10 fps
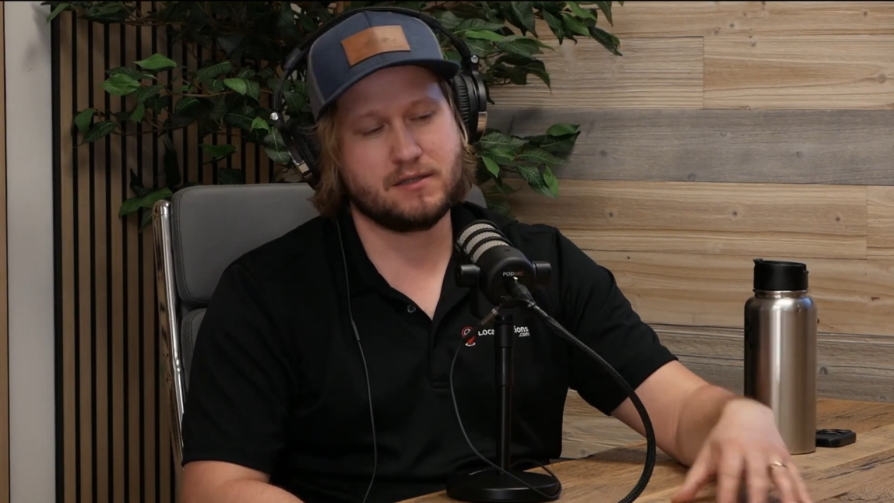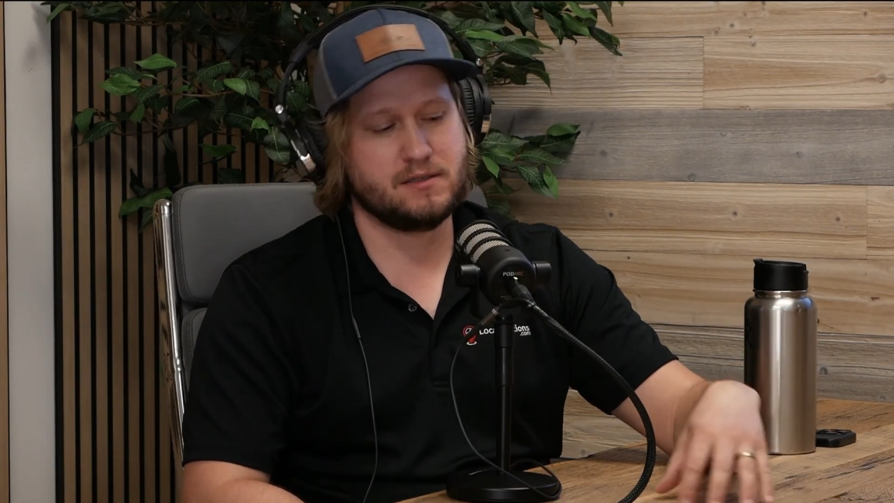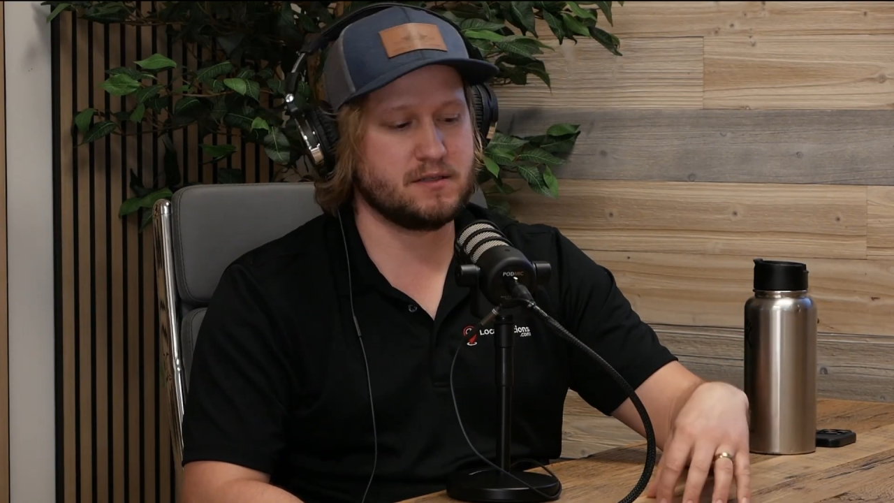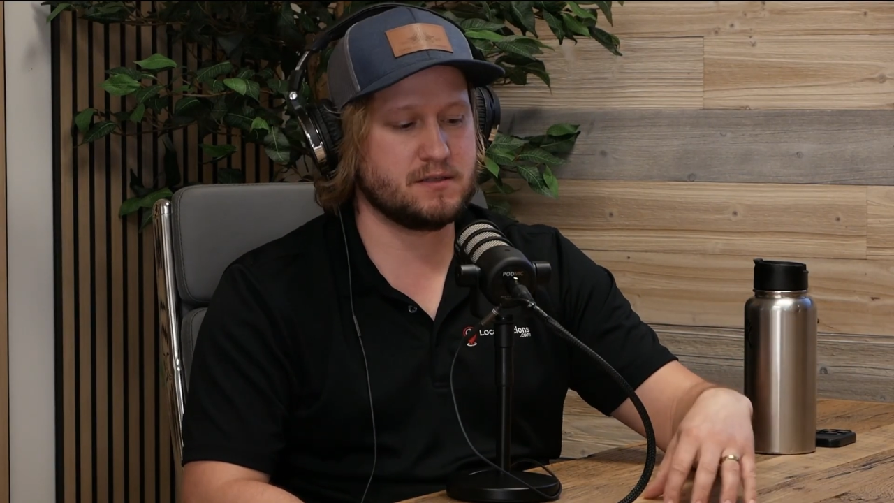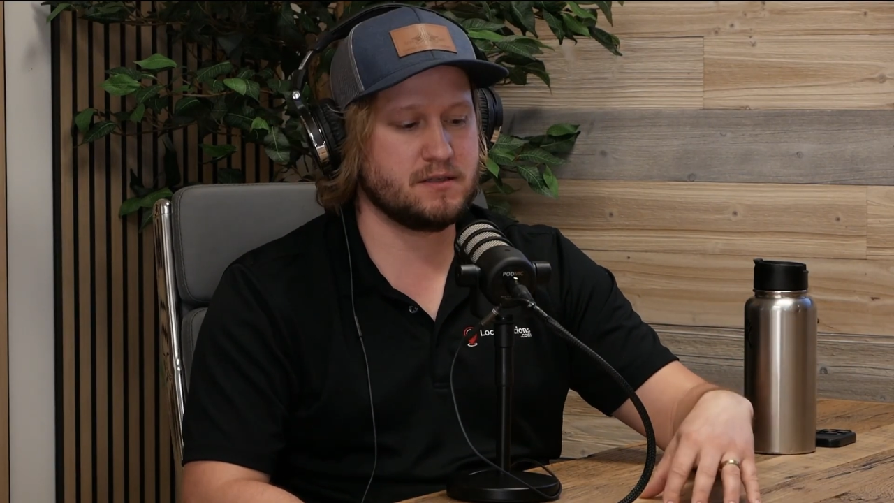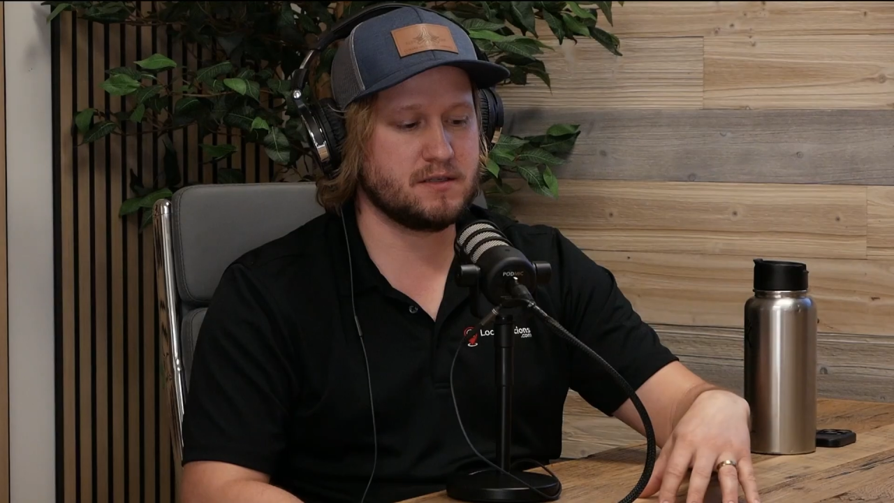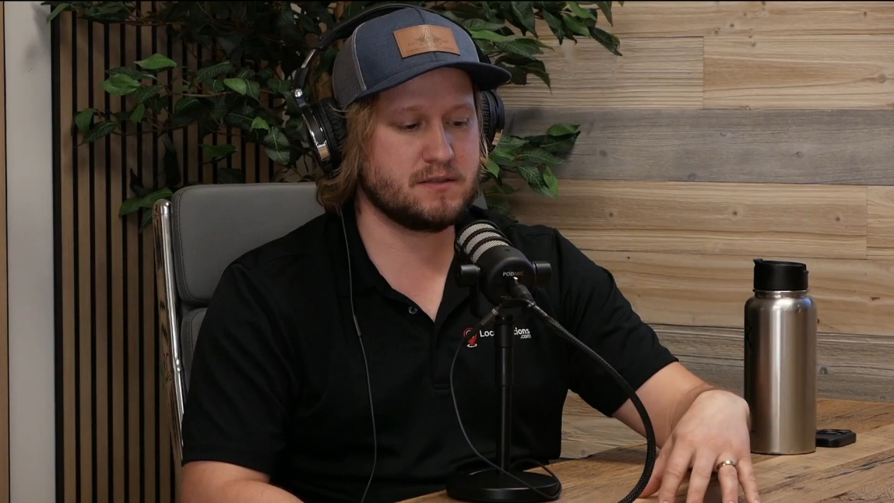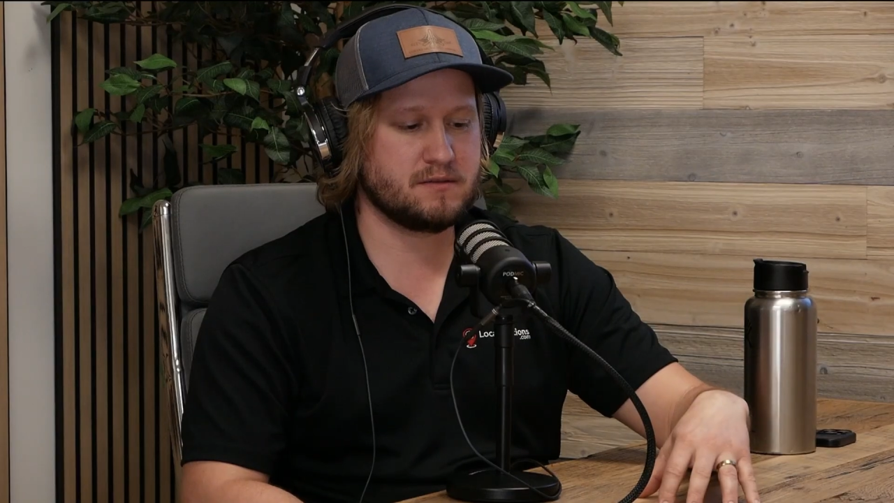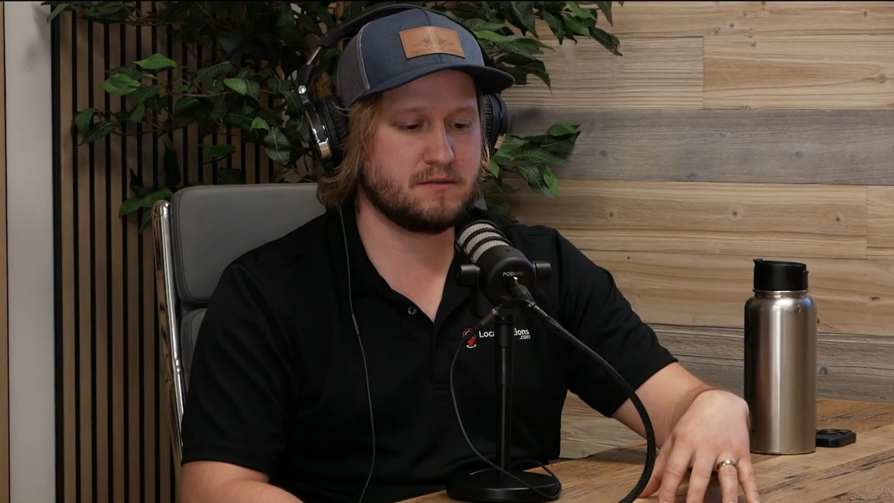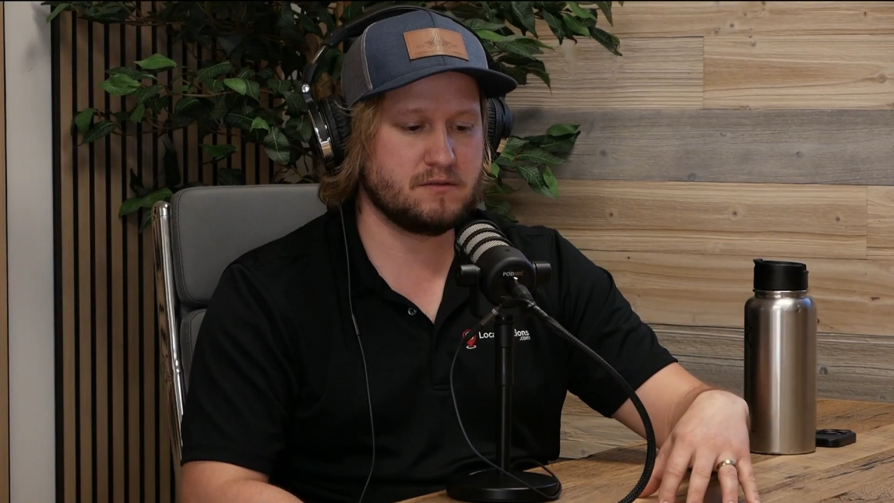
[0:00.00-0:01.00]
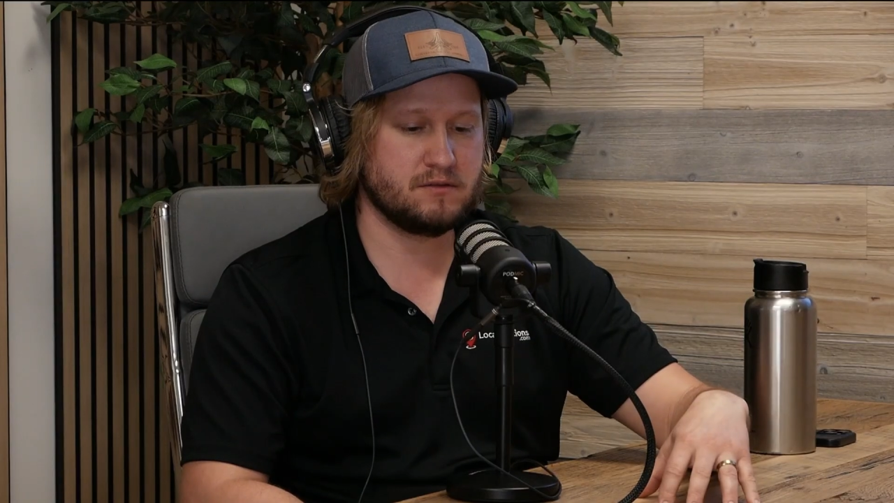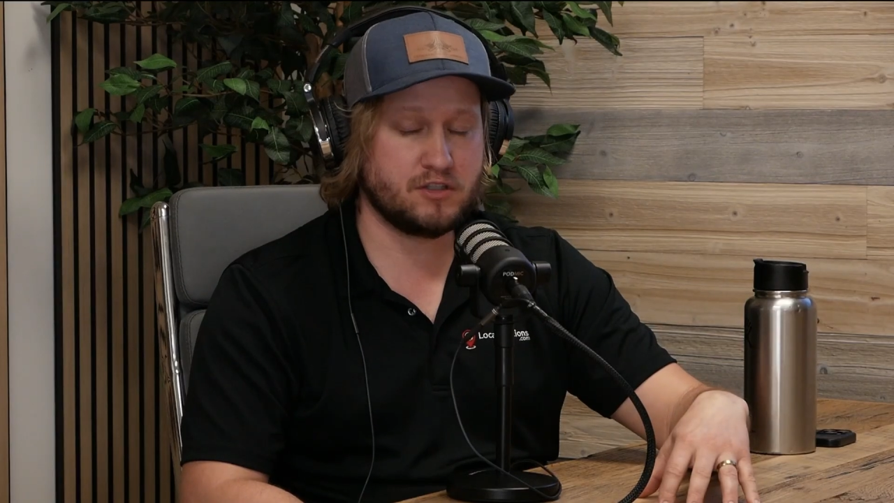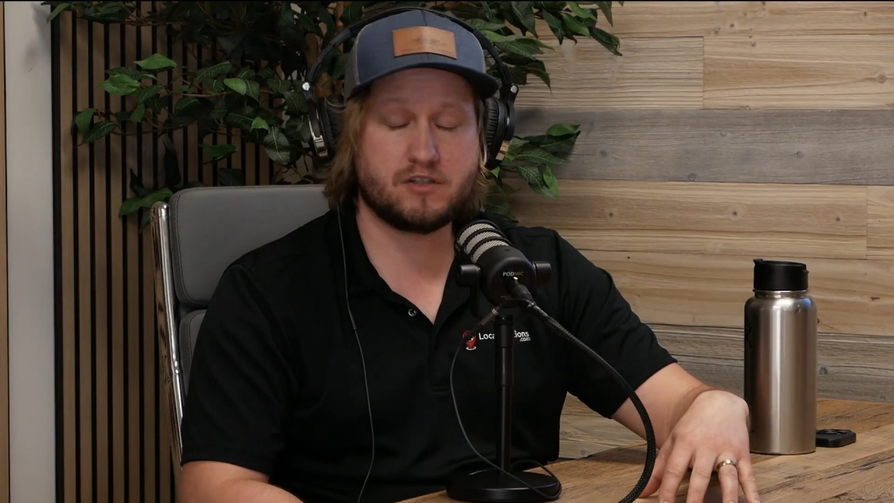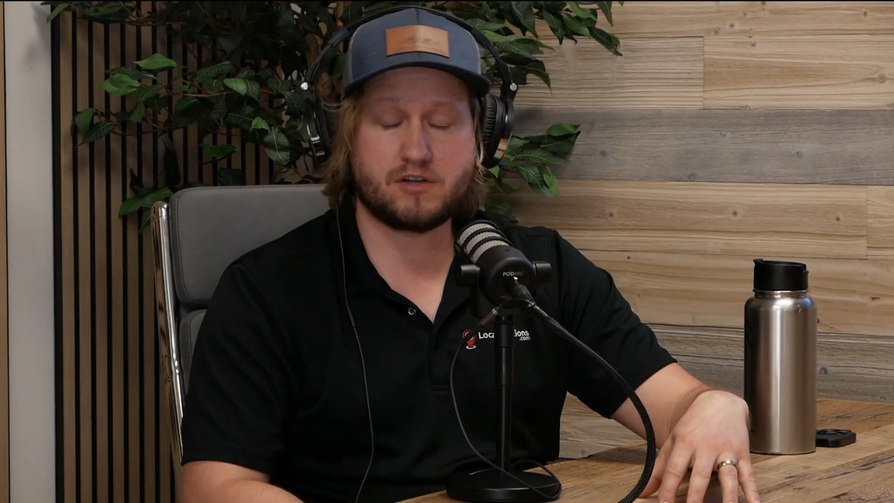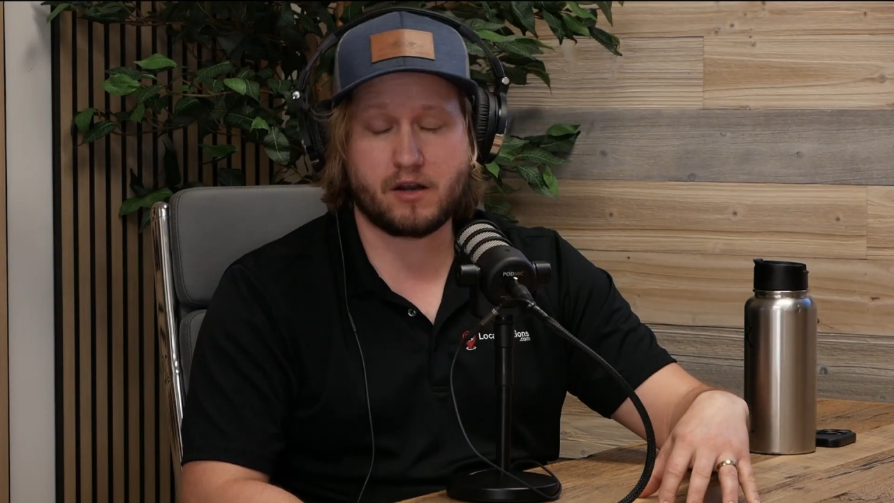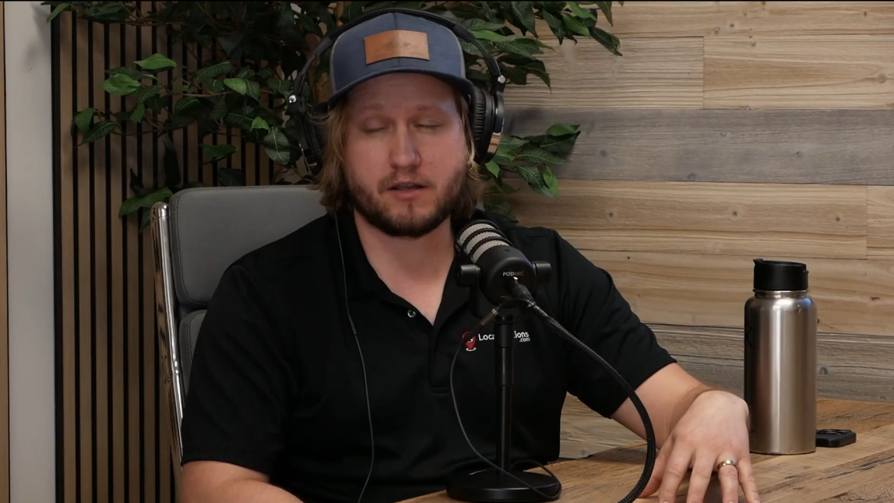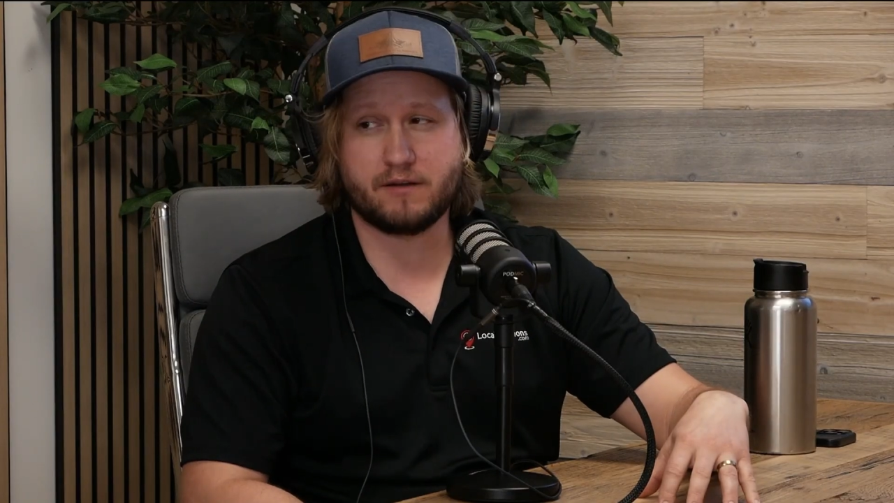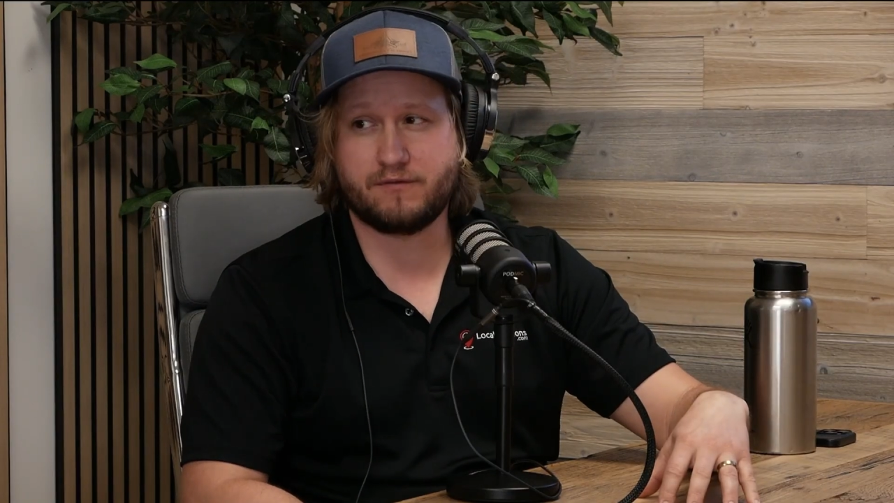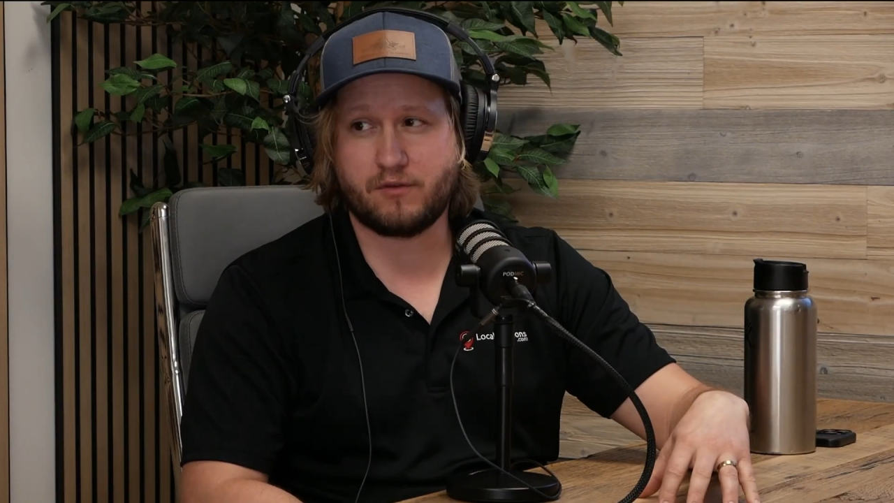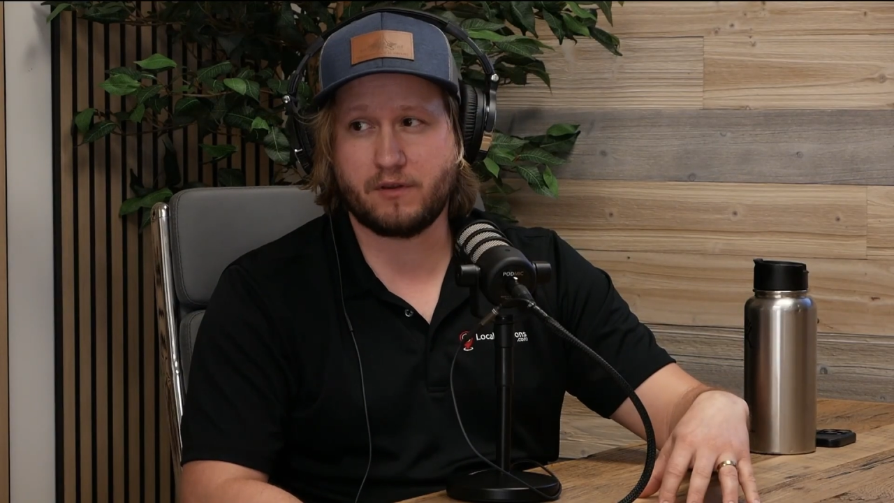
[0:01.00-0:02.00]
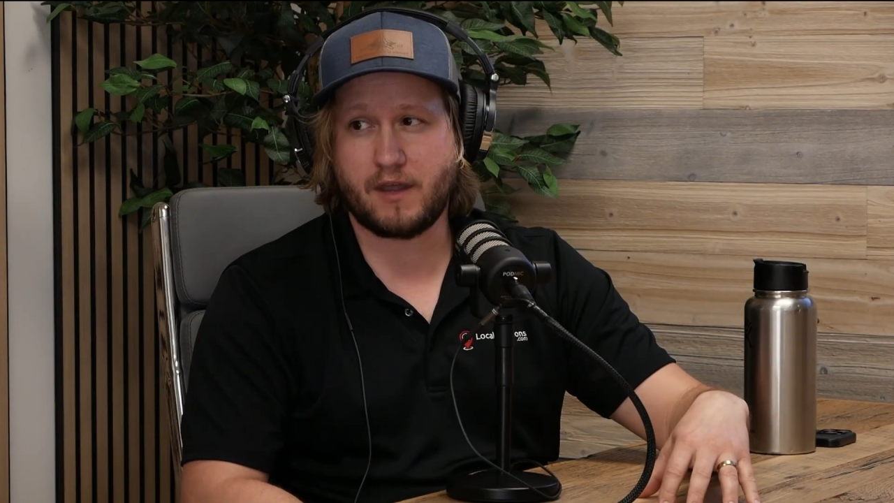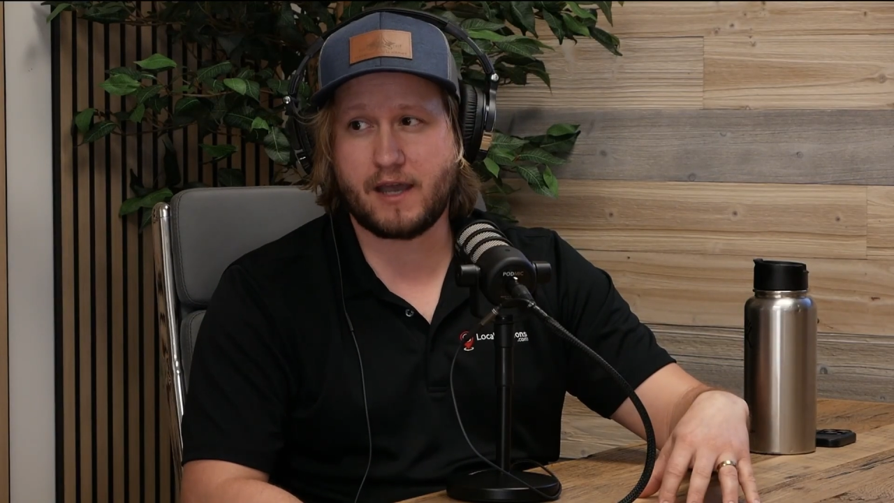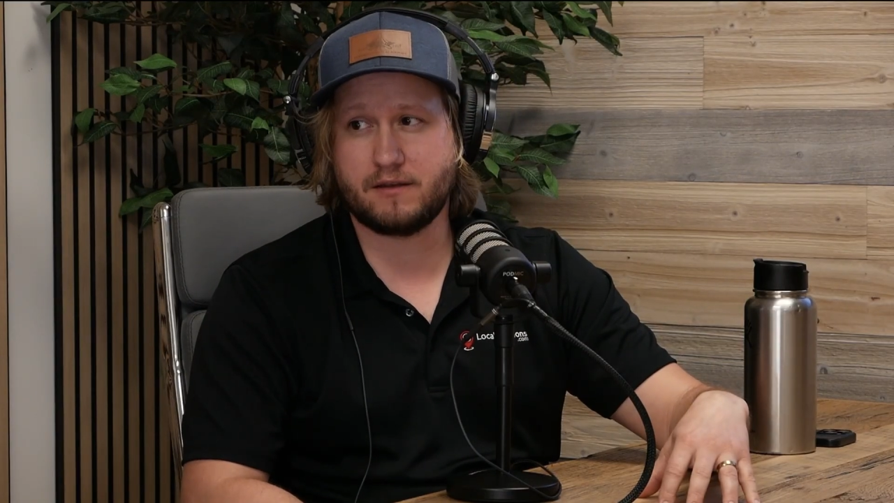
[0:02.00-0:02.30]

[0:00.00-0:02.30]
There's good targeting for that,